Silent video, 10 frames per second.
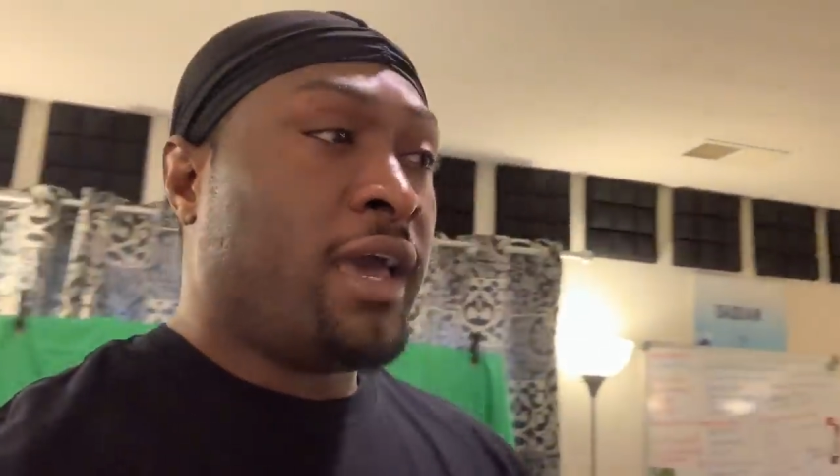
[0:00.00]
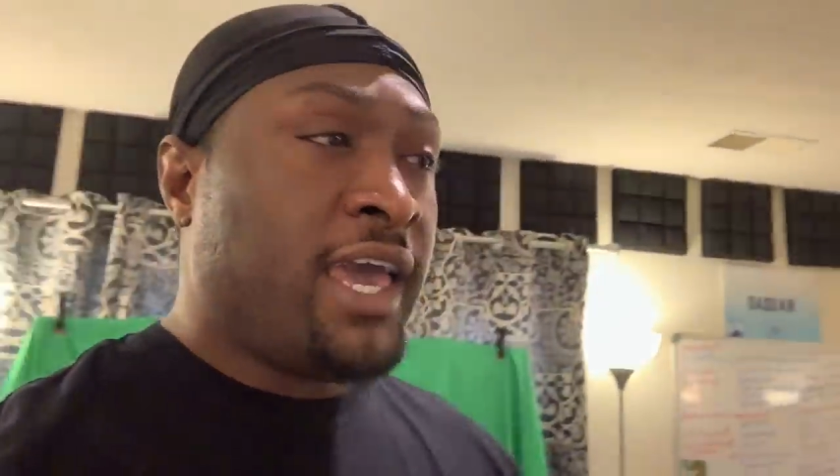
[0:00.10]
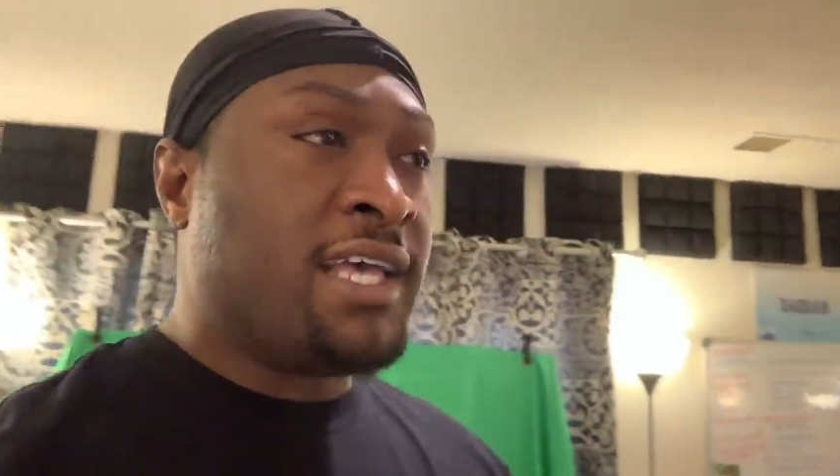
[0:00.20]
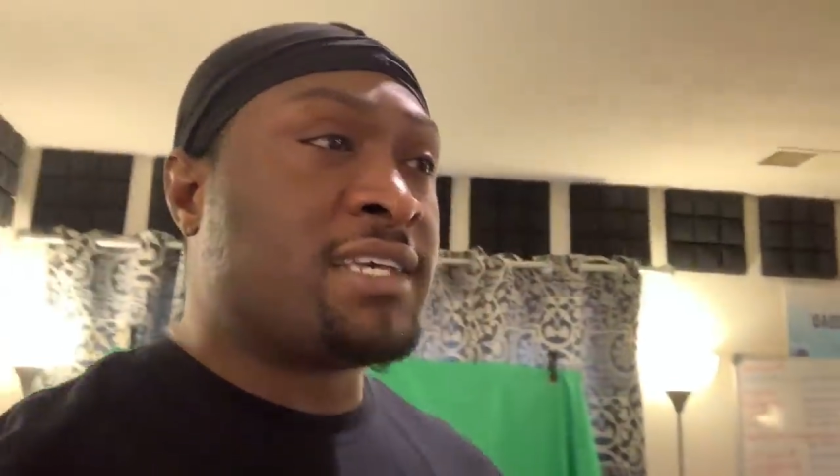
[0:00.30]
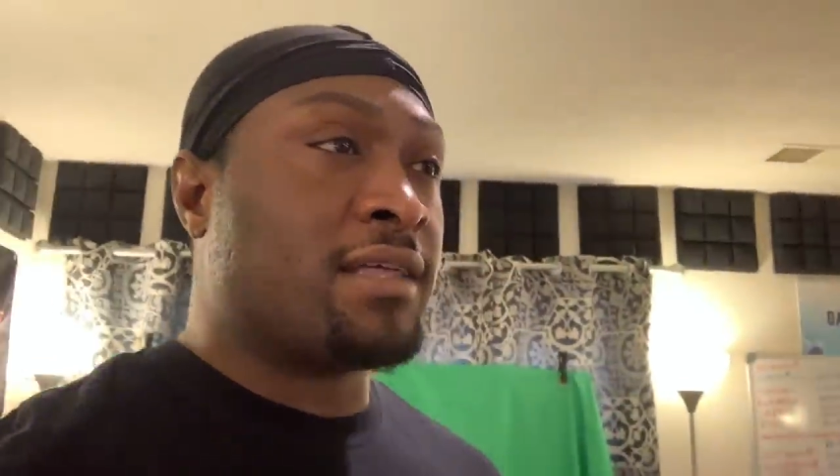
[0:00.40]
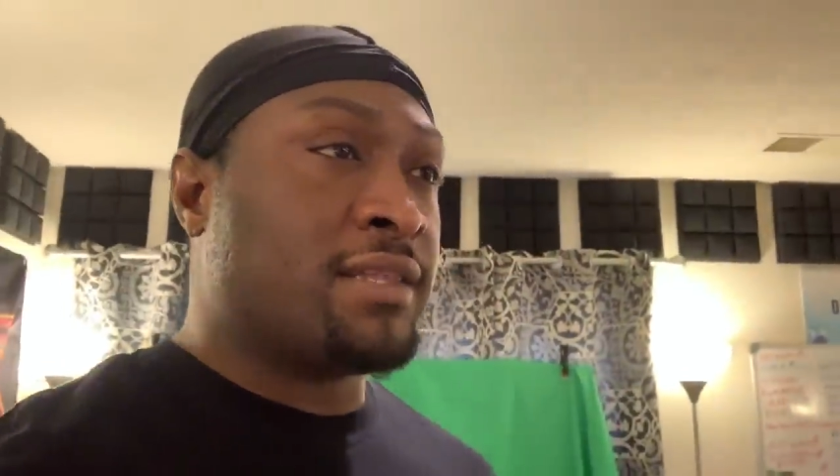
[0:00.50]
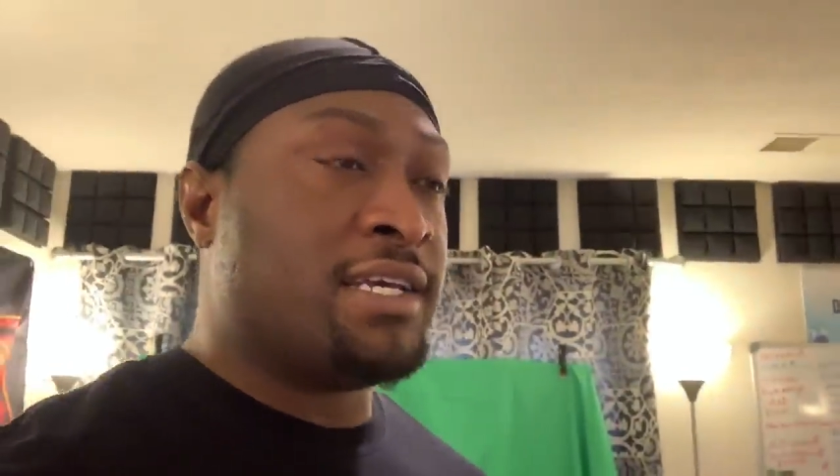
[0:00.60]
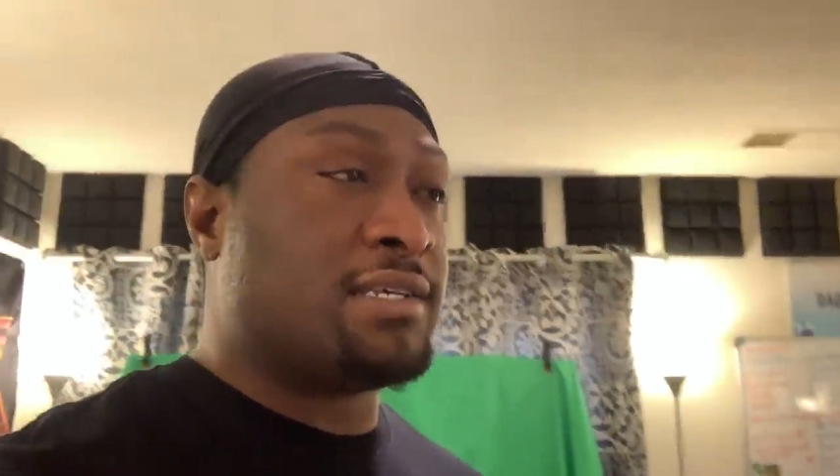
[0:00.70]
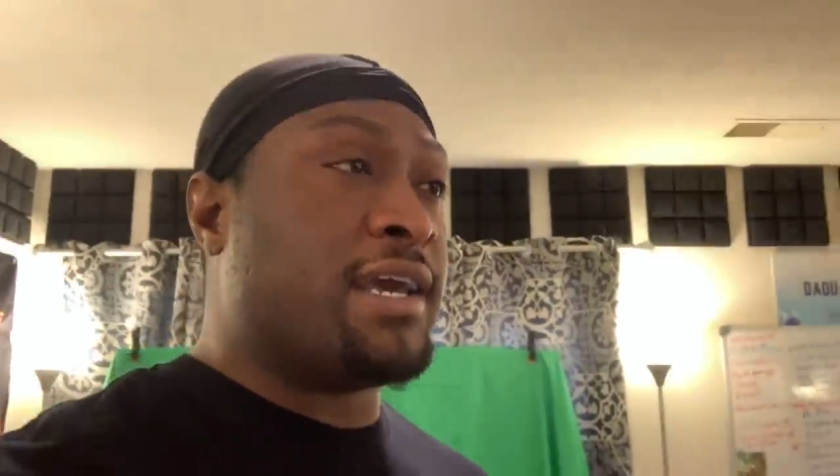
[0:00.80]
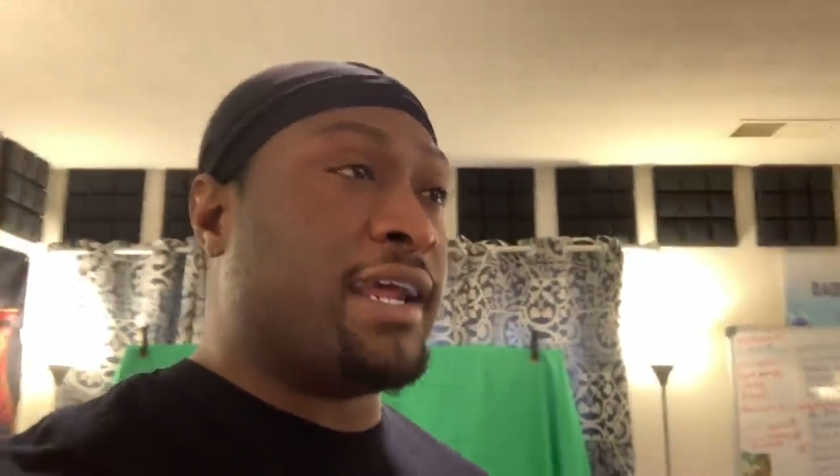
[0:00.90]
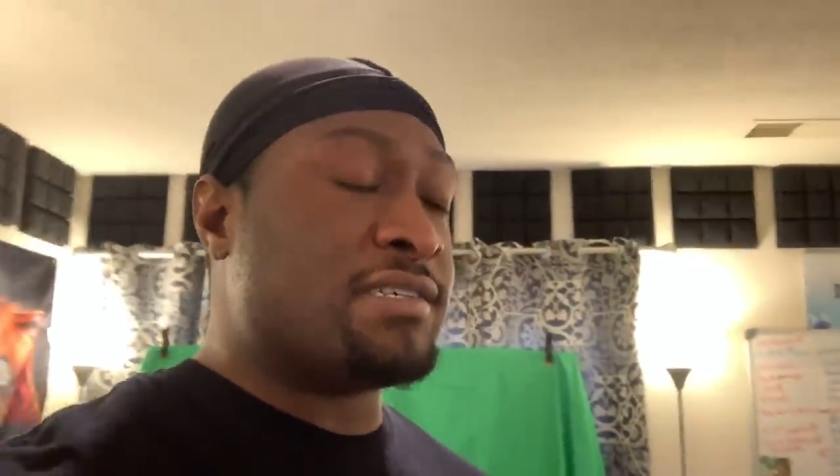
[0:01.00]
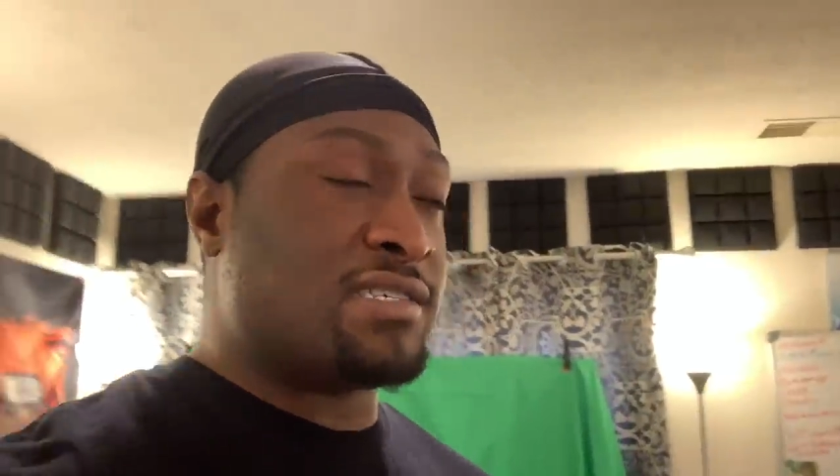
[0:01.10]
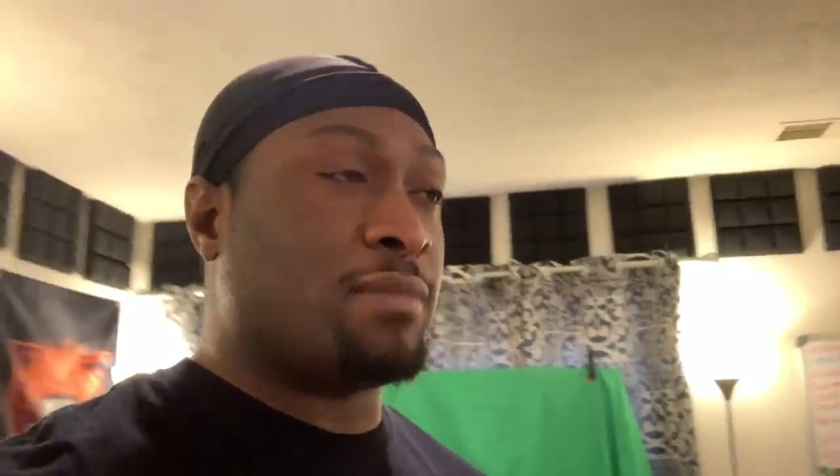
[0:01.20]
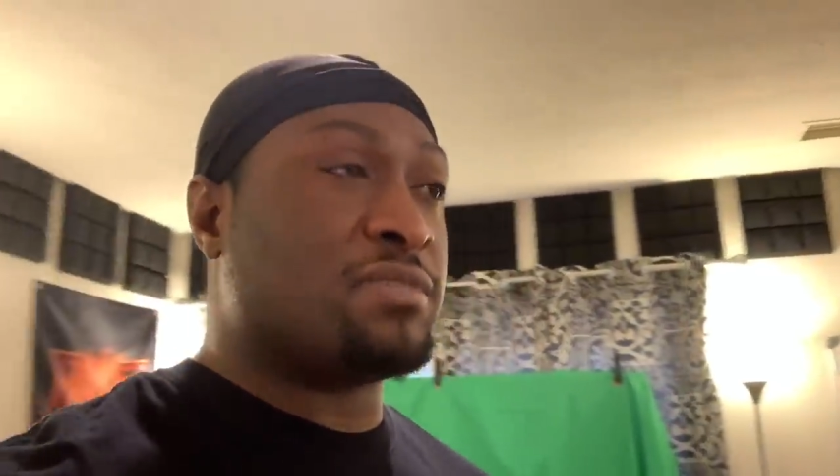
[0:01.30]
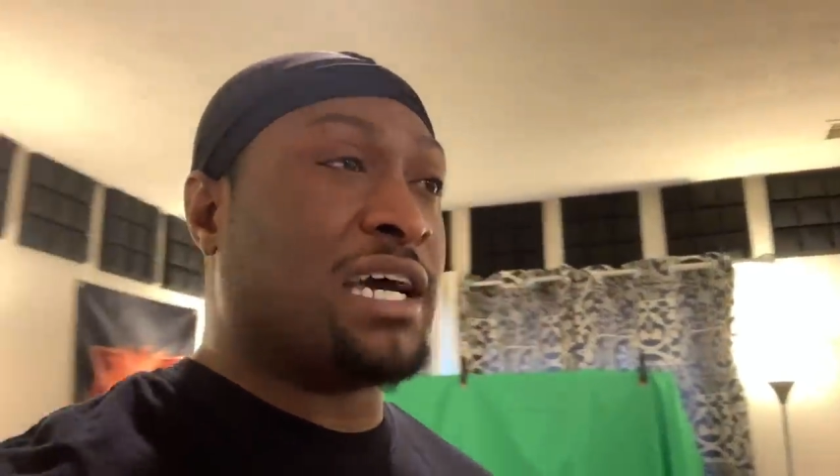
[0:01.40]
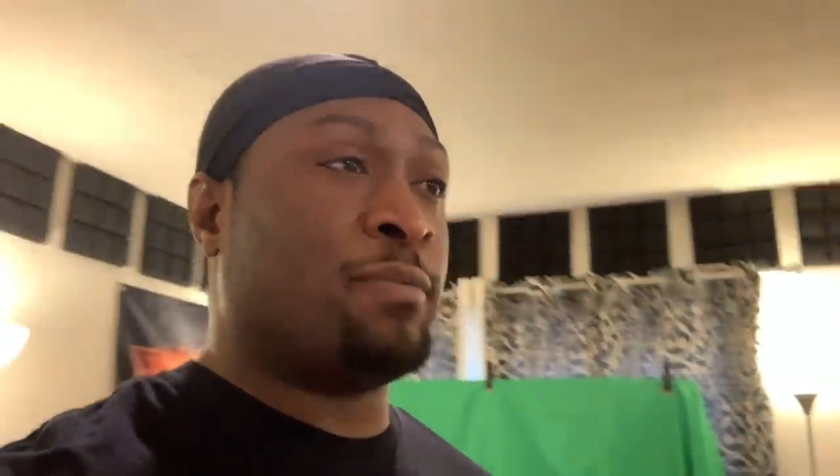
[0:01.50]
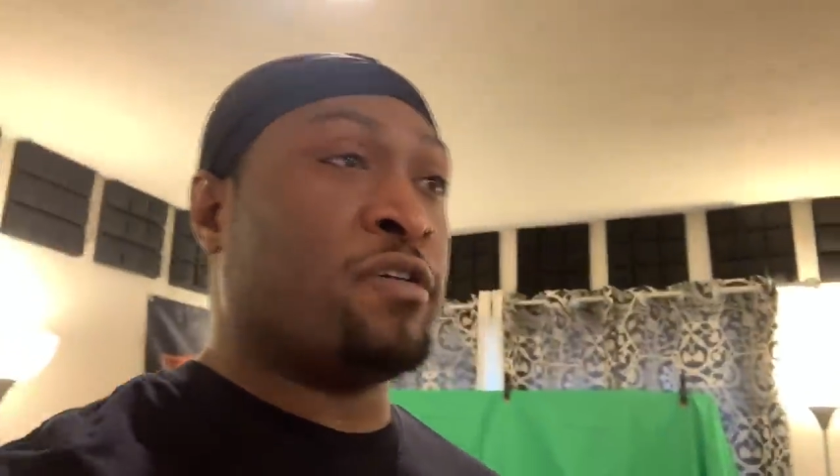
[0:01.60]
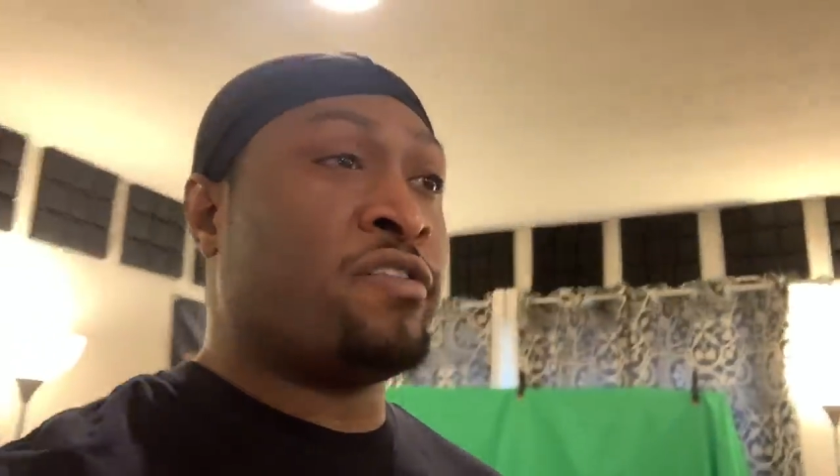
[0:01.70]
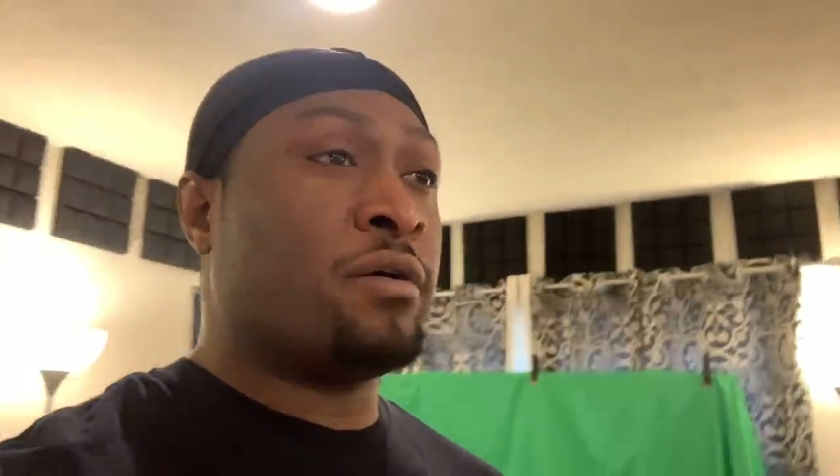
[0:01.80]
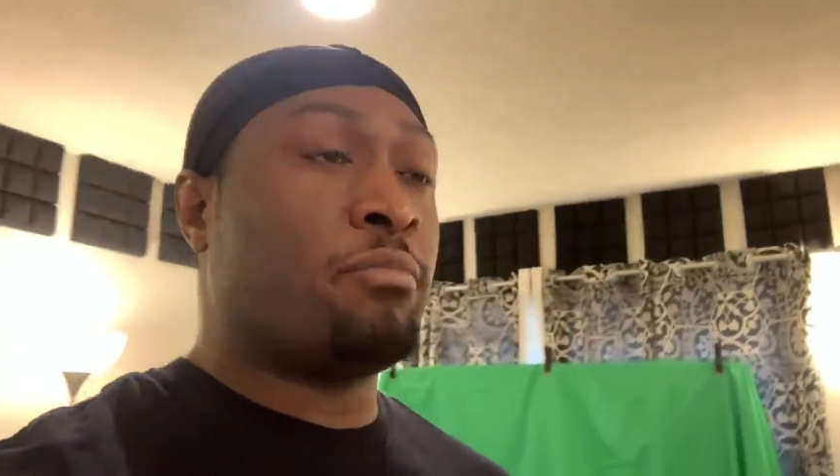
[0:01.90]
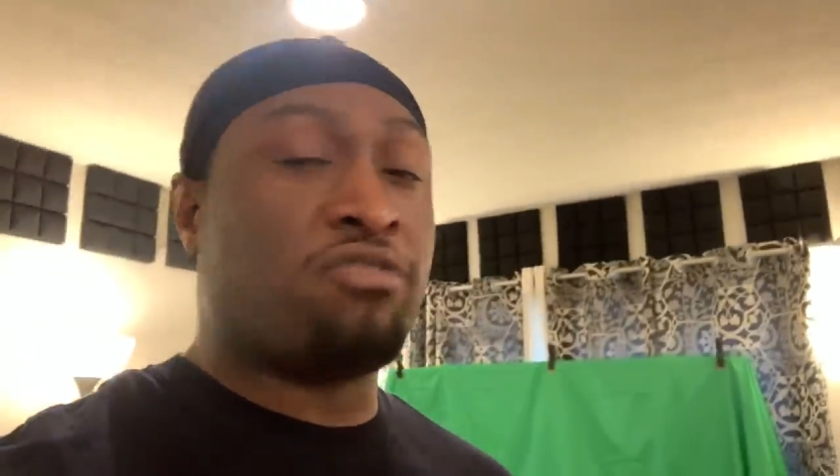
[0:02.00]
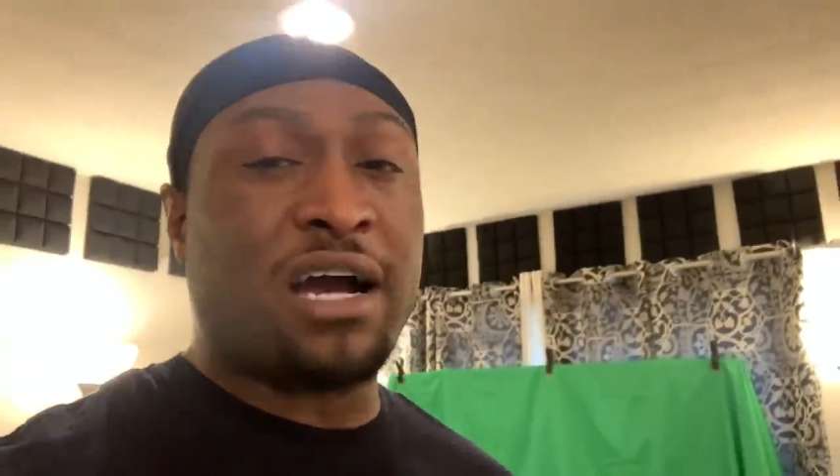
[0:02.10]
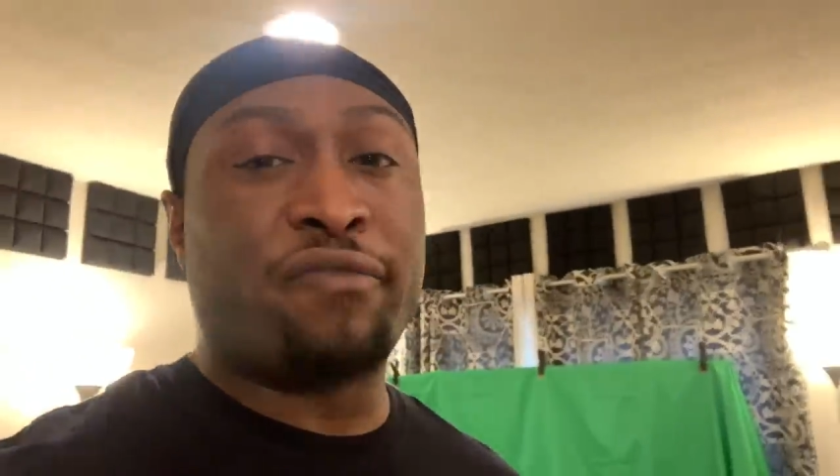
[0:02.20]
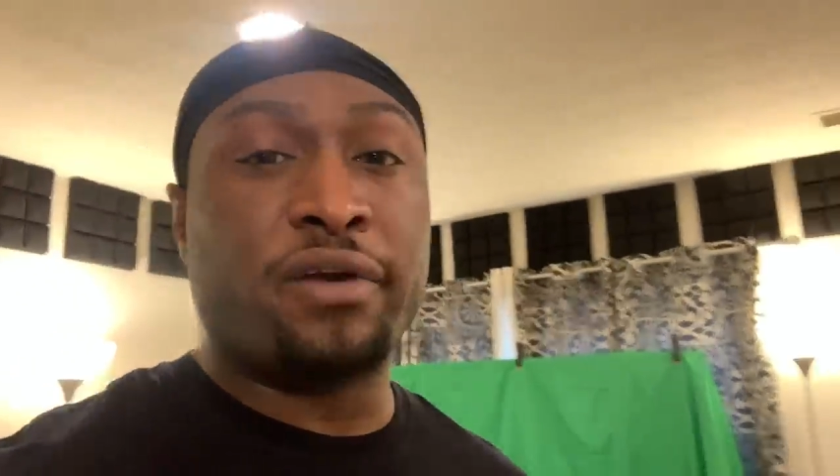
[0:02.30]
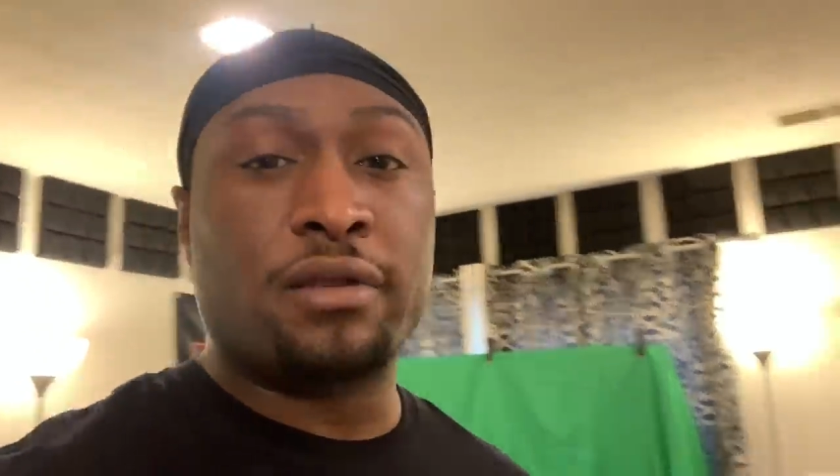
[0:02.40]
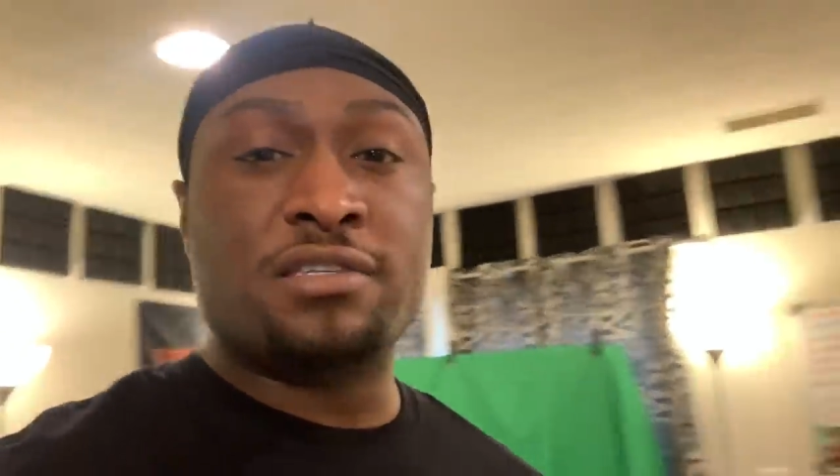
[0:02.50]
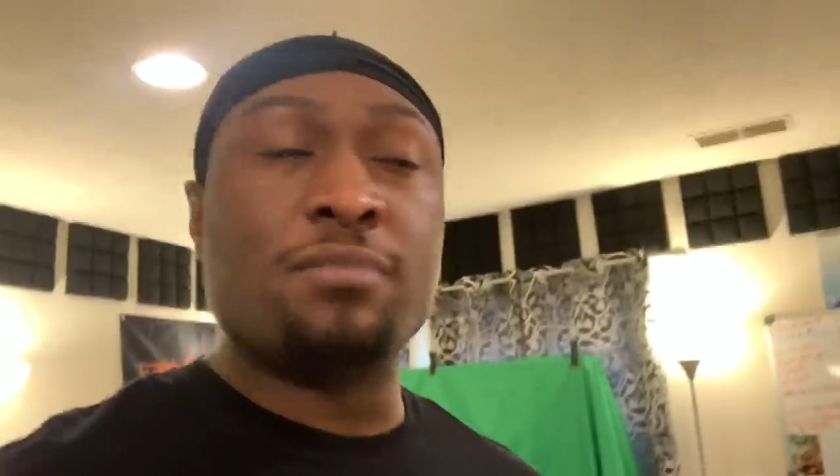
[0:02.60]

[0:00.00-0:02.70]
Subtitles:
he's at least getting some type of profit,